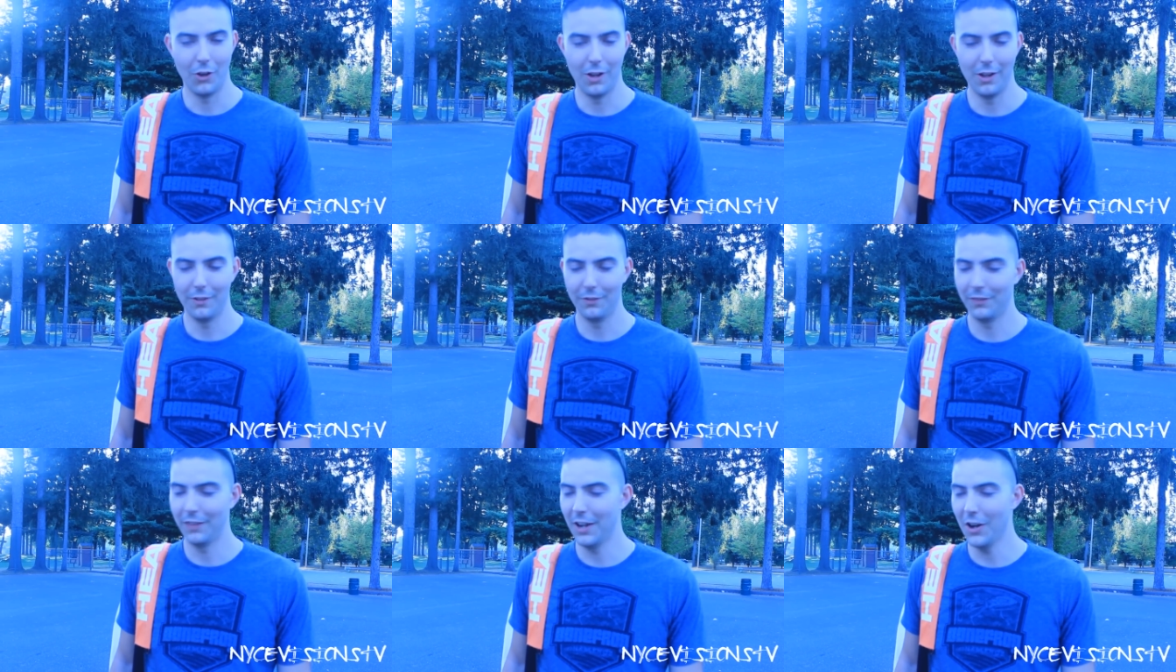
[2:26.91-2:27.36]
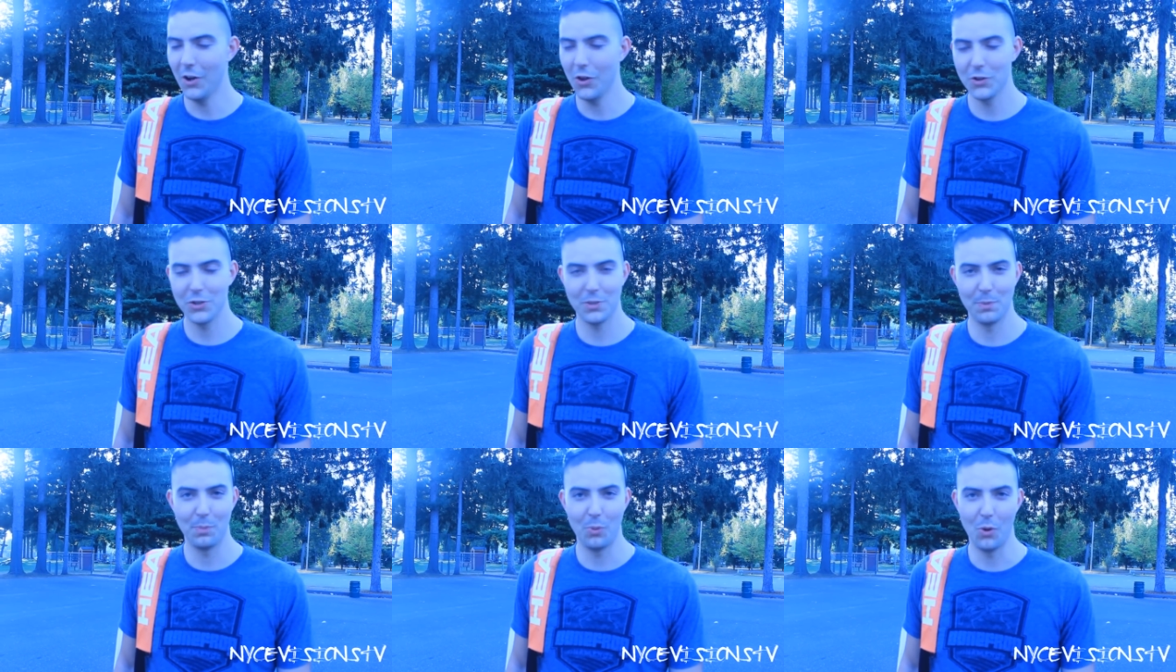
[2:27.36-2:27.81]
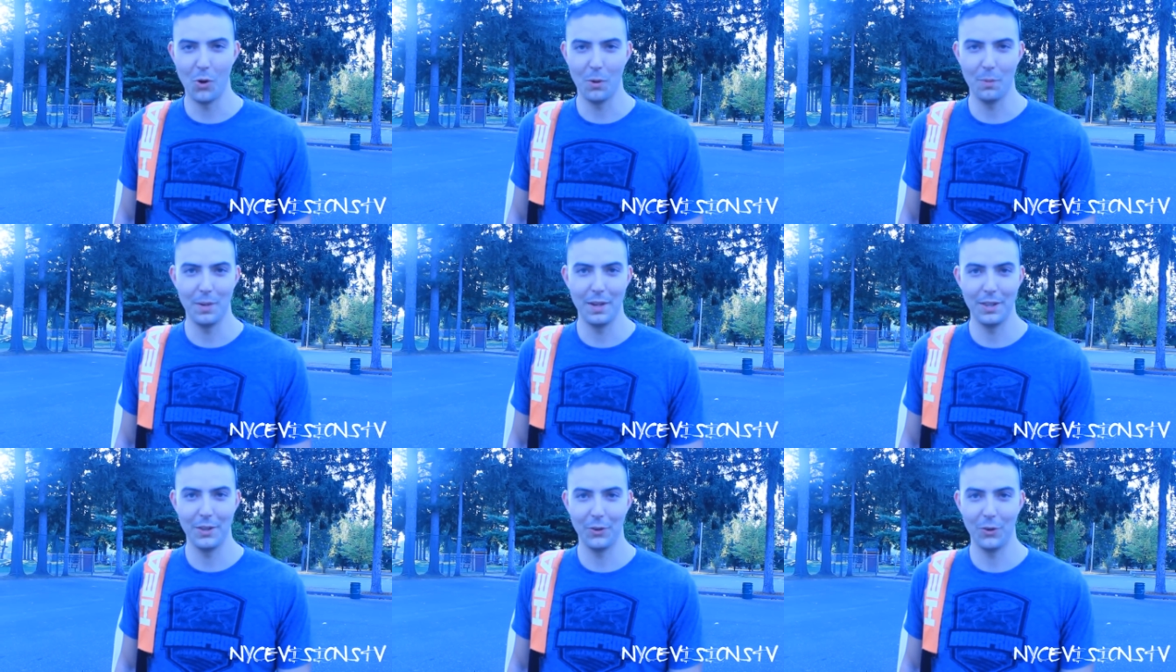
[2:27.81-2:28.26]
Well, they all
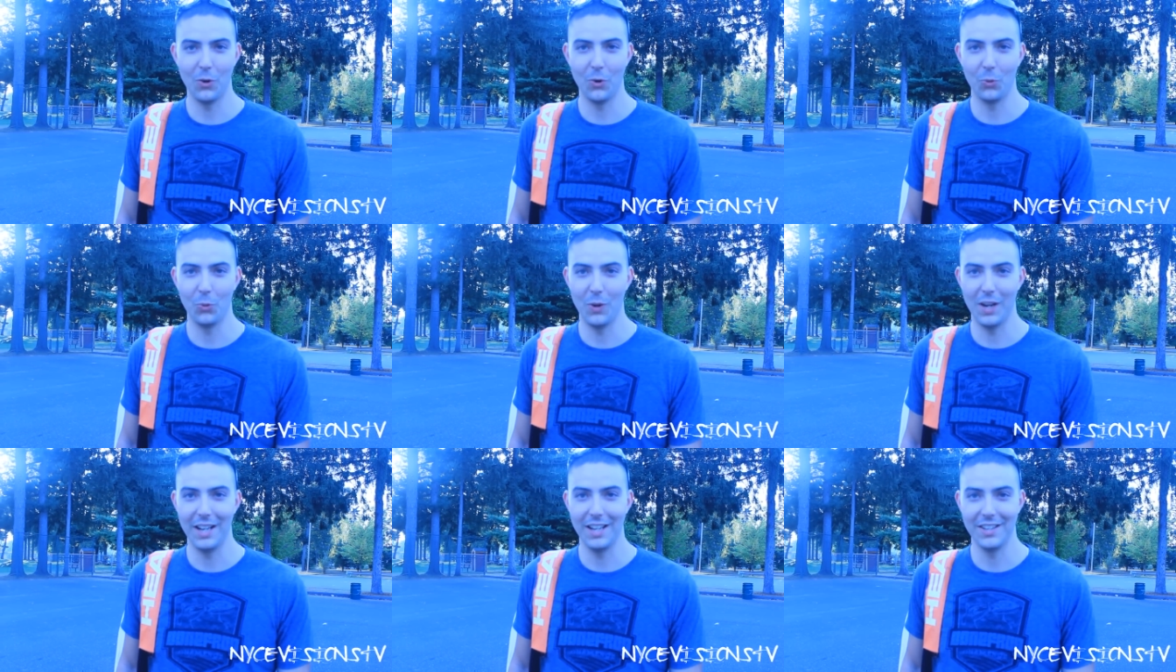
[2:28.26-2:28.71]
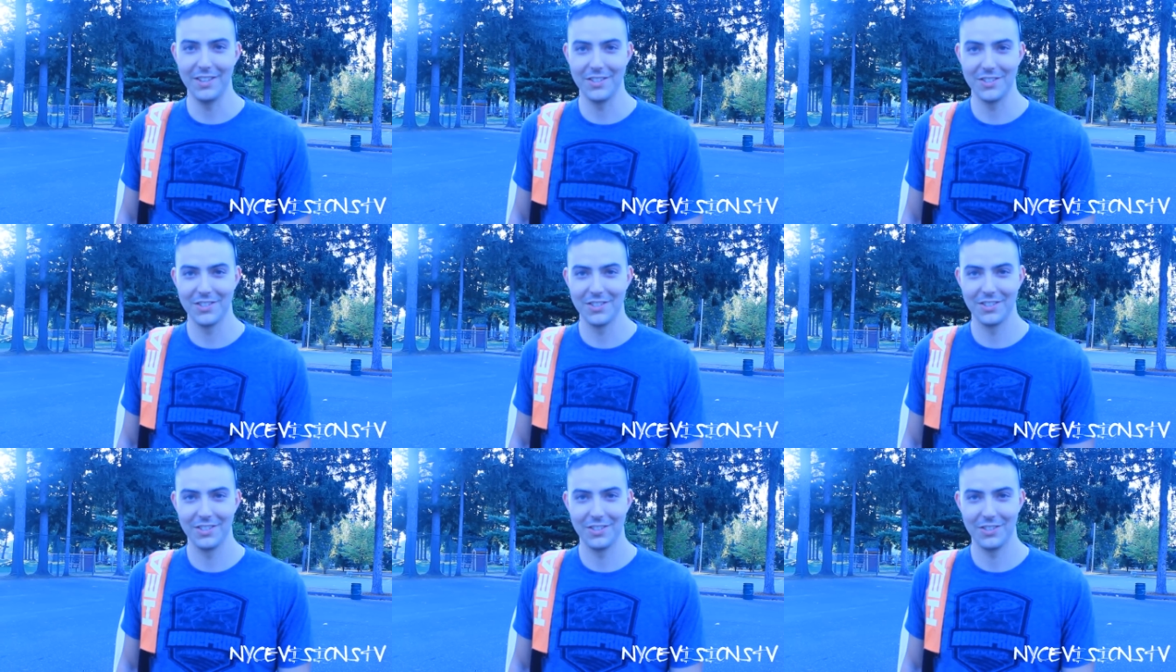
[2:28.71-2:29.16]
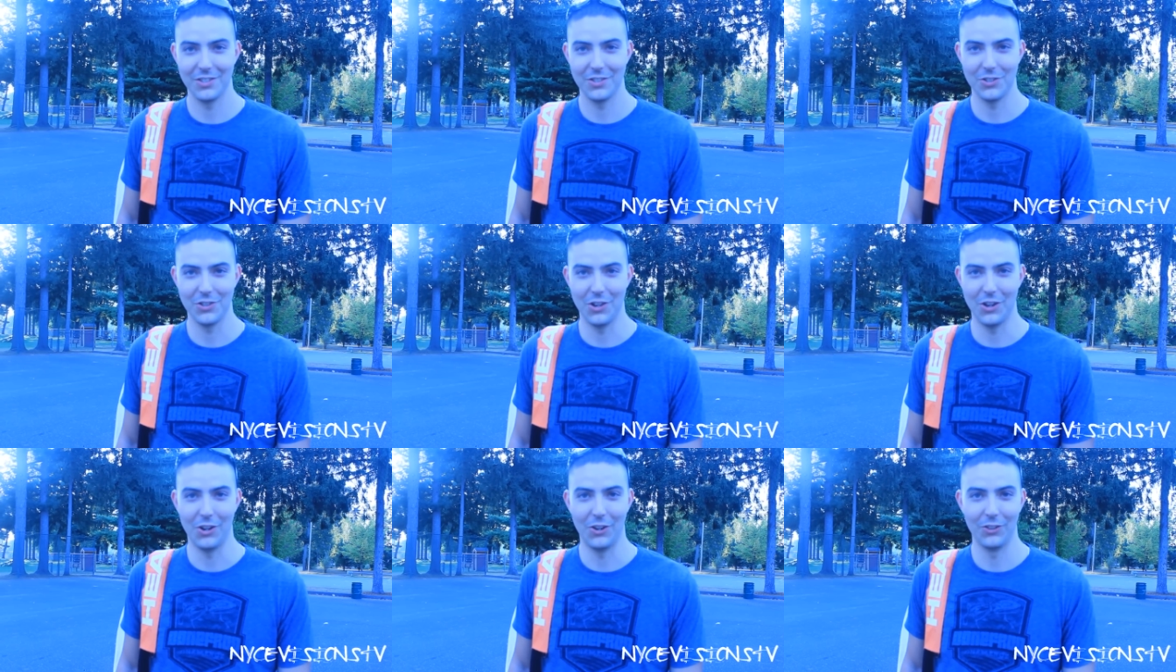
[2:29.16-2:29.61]
support me in their own ways,
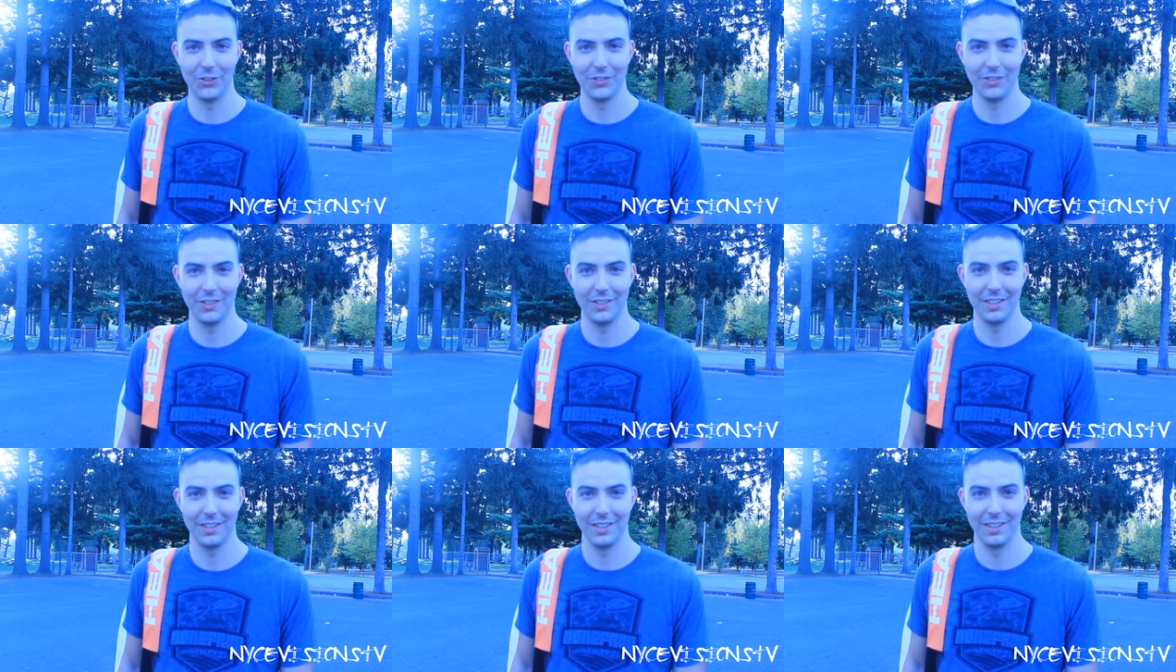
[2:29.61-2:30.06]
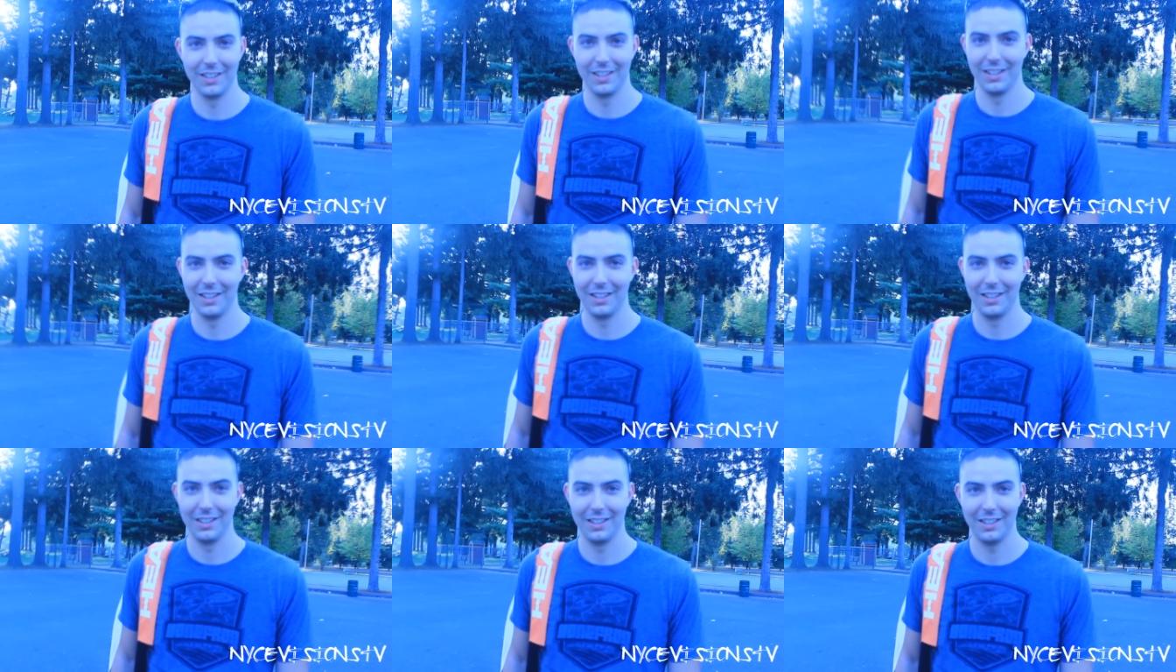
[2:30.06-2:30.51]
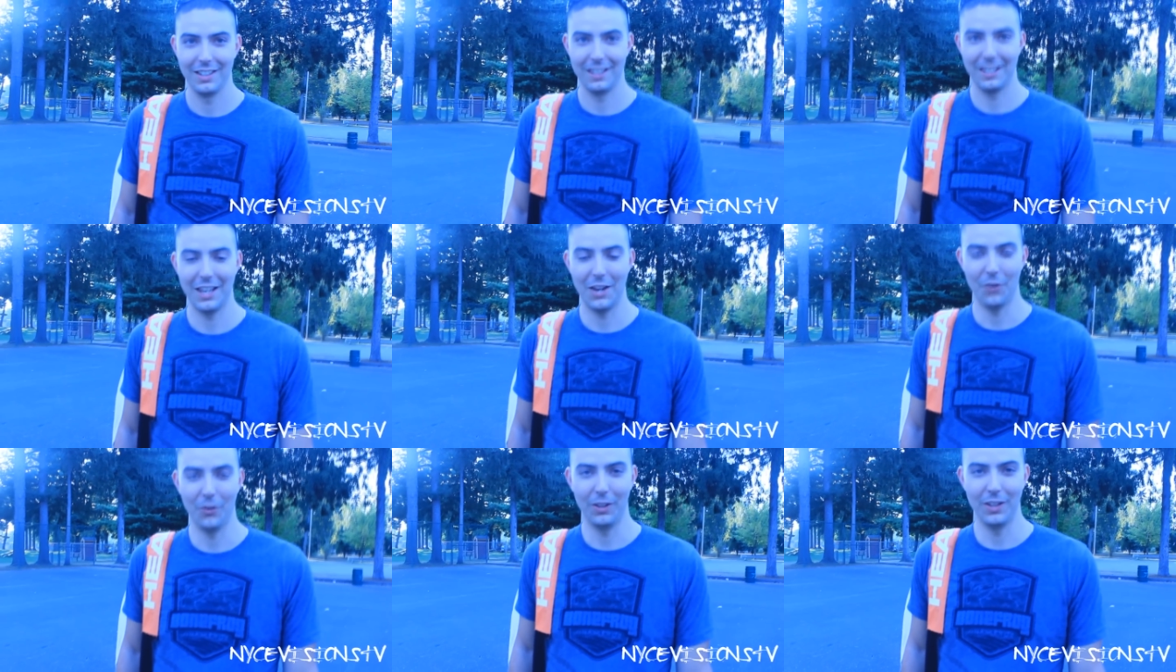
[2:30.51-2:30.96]
so
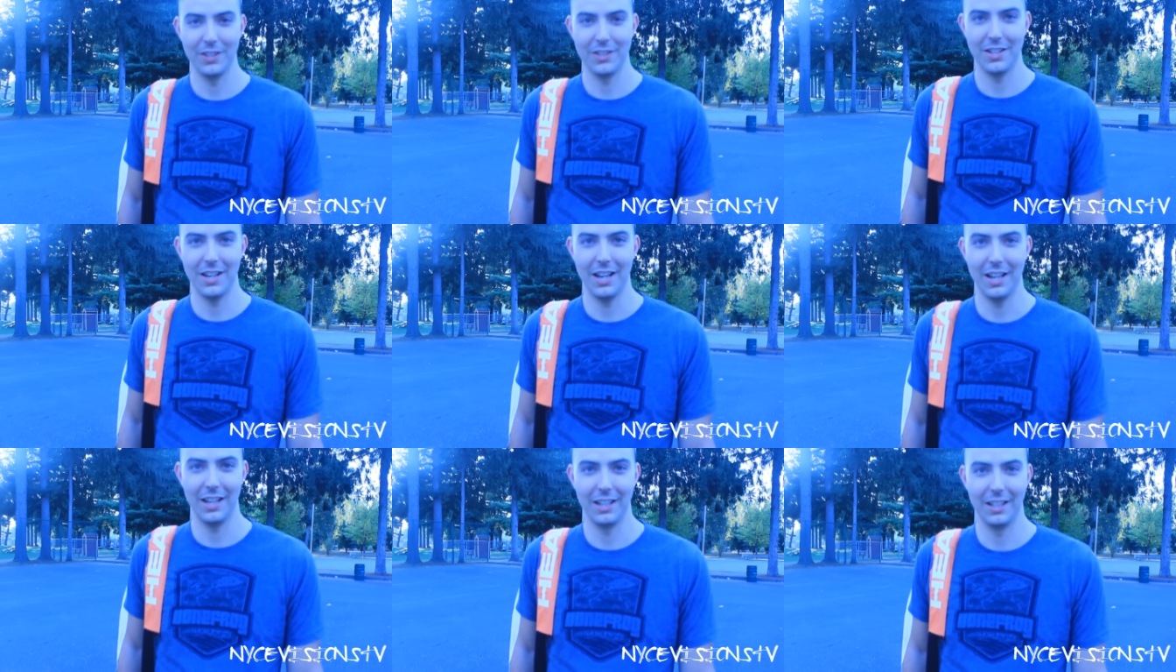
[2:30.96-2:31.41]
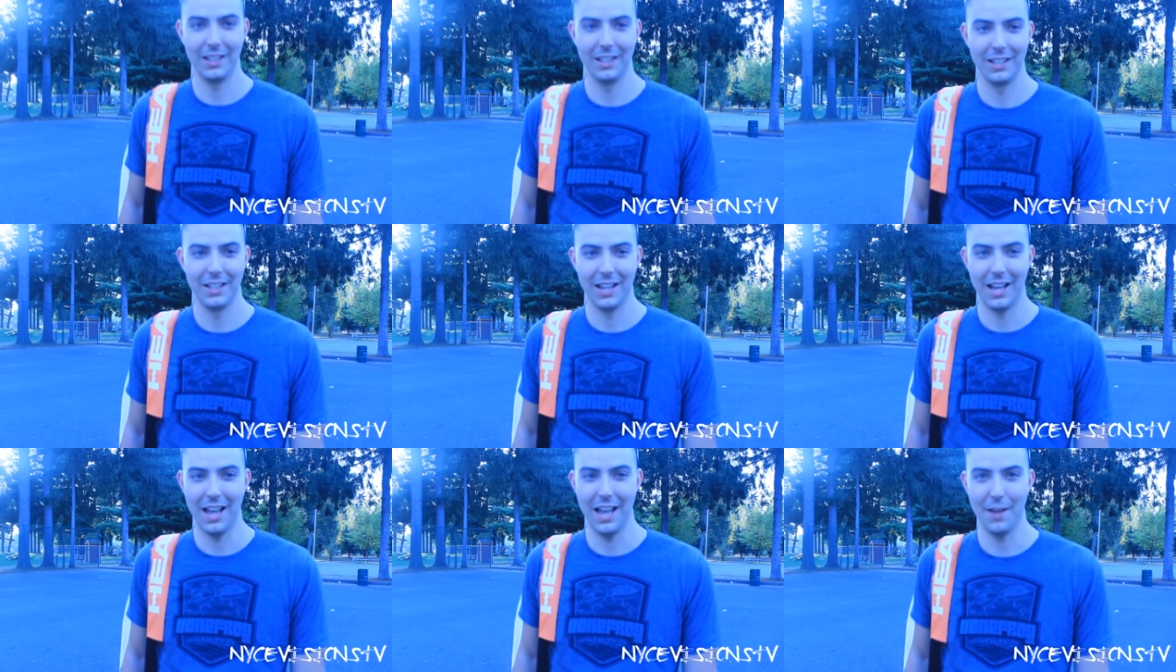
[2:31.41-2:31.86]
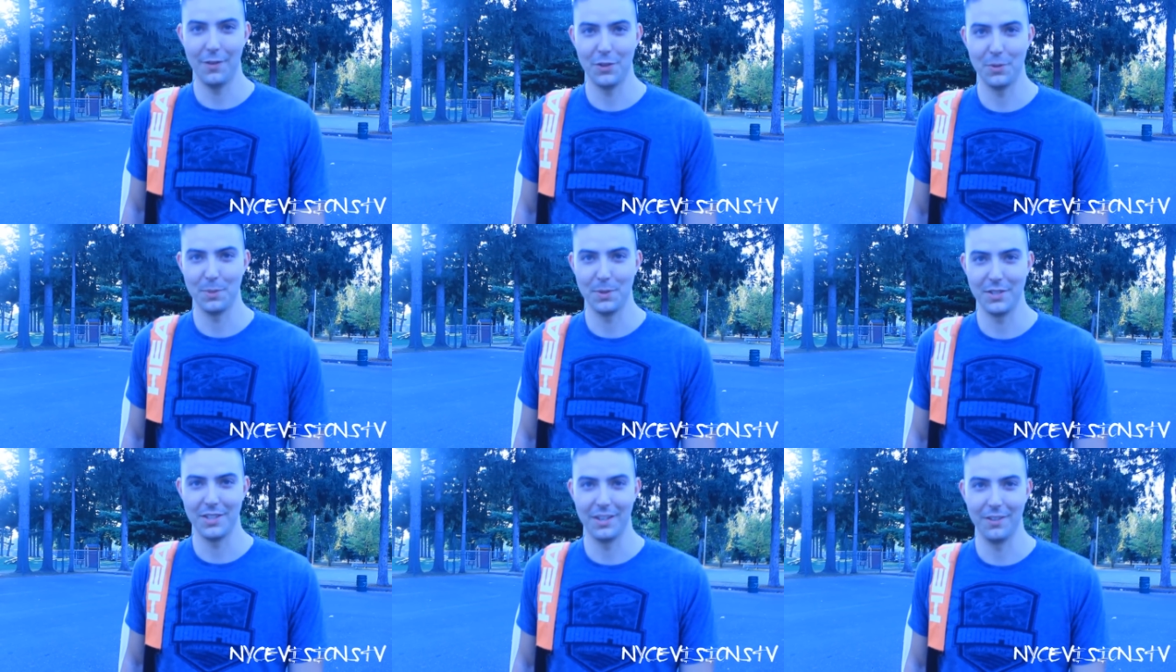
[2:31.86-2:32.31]
can't really say I have
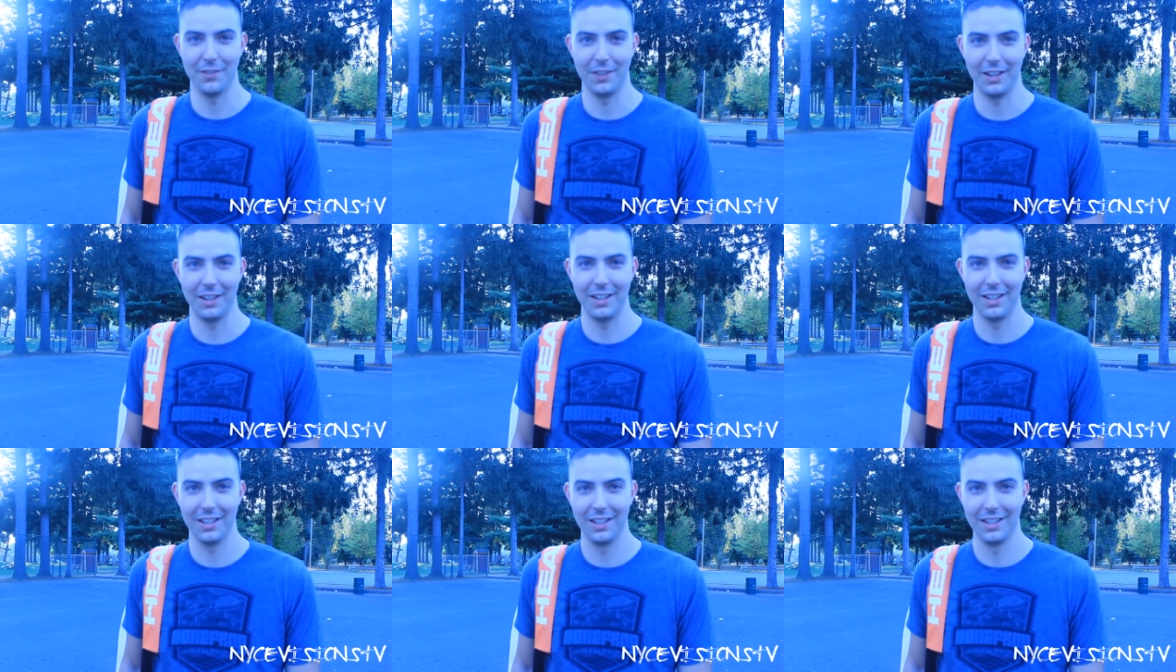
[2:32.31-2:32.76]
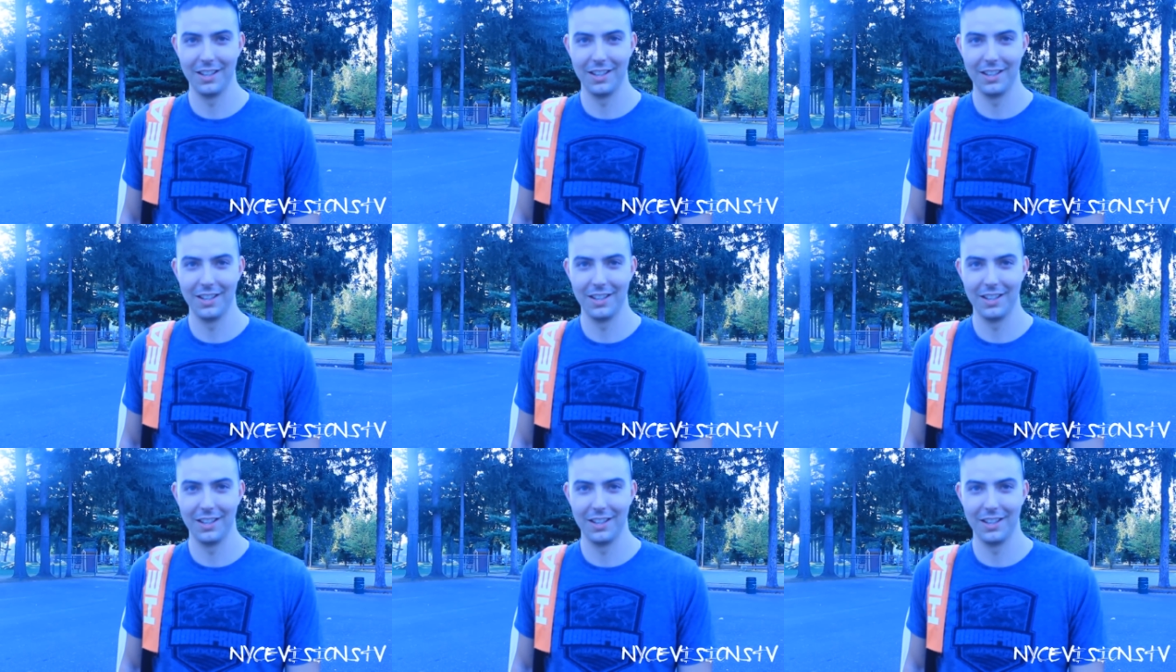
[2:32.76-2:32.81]
a specific.